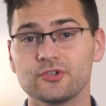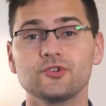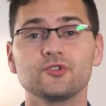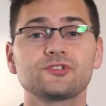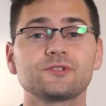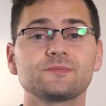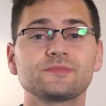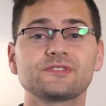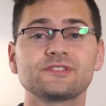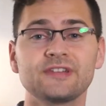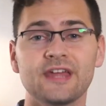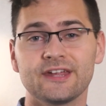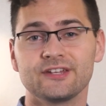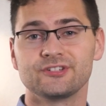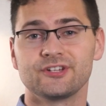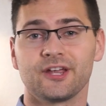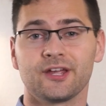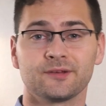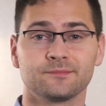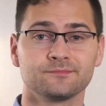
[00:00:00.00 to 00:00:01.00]
do some
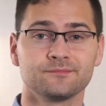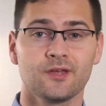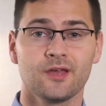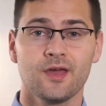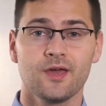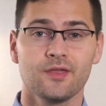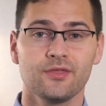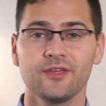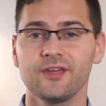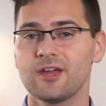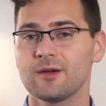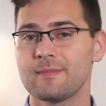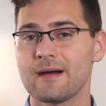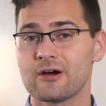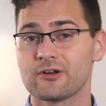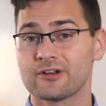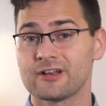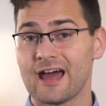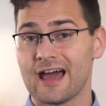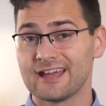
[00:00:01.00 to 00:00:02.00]
staging. Think
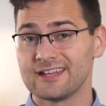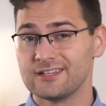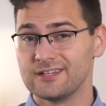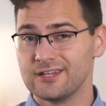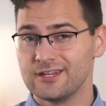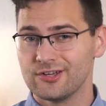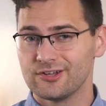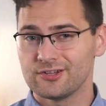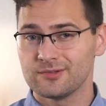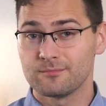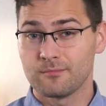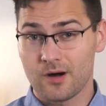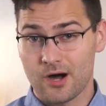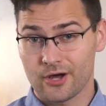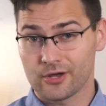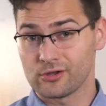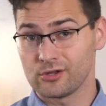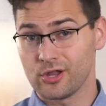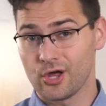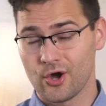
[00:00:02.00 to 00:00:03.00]
about an ideal
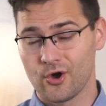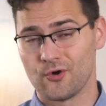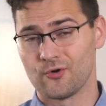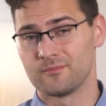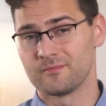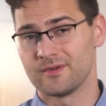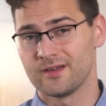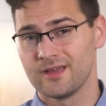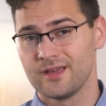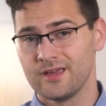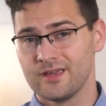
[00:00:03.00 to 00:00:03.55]
model home.